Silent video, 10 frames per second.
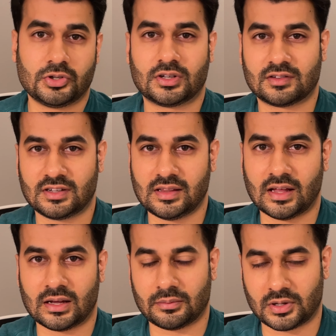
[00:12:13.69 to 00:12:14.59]
You can see
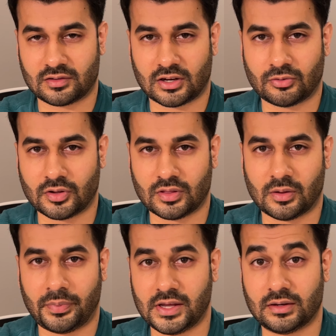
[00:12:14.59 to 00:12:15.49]
that because I run the
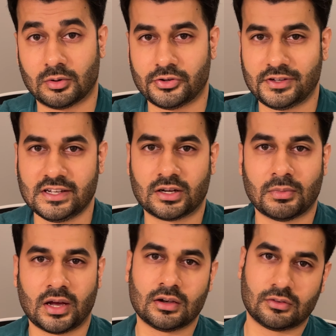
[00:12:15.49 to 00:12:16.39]
pwd
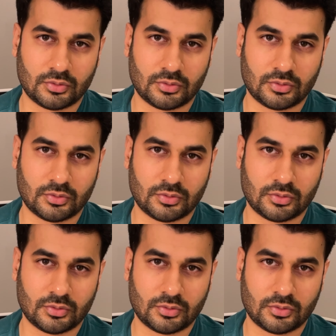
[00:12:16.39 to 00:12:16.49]
command,